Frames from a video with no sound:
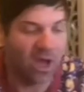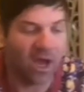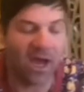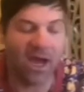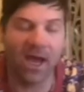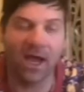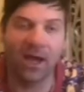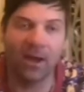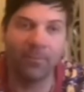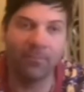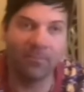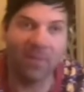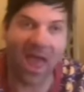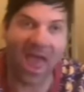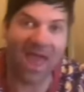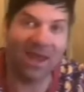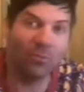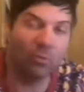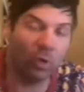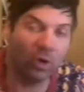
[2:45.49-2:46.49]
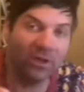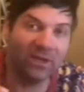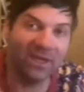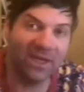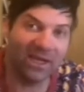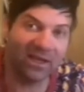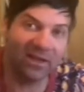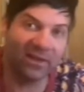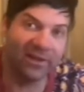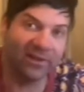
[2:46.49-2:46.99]
and what
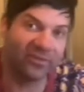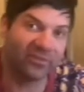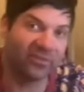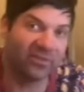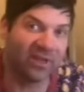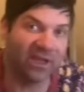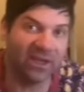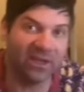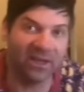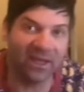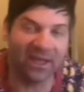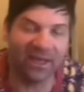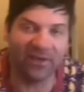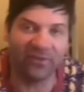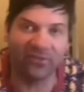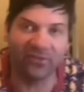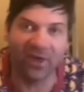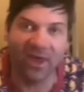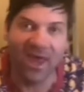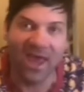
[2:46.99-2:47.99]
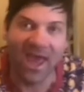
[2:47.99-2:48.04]
Nicholas did is